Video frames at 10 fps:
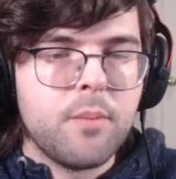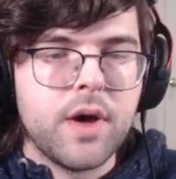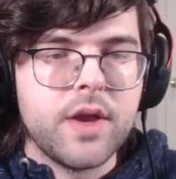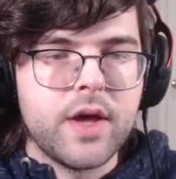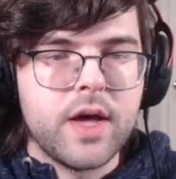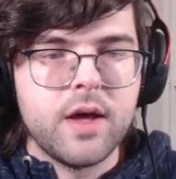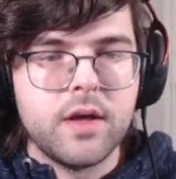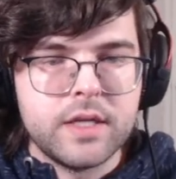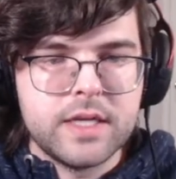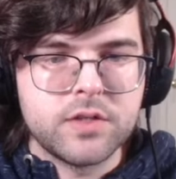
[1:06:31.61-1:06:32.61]

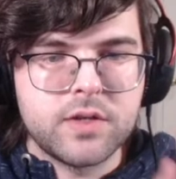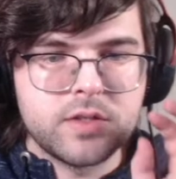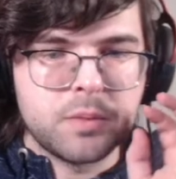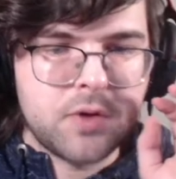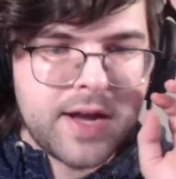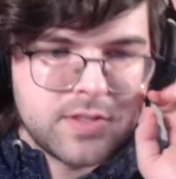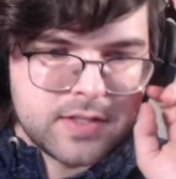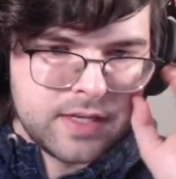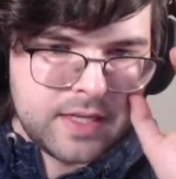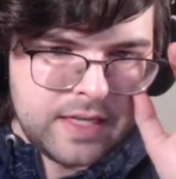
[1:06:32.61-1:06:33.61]
But he also has a Press
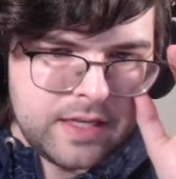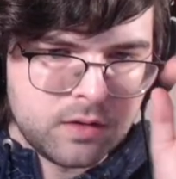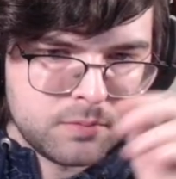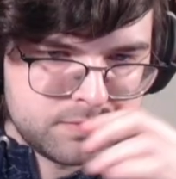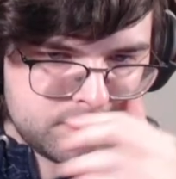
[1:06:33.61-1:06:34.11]
and Heal.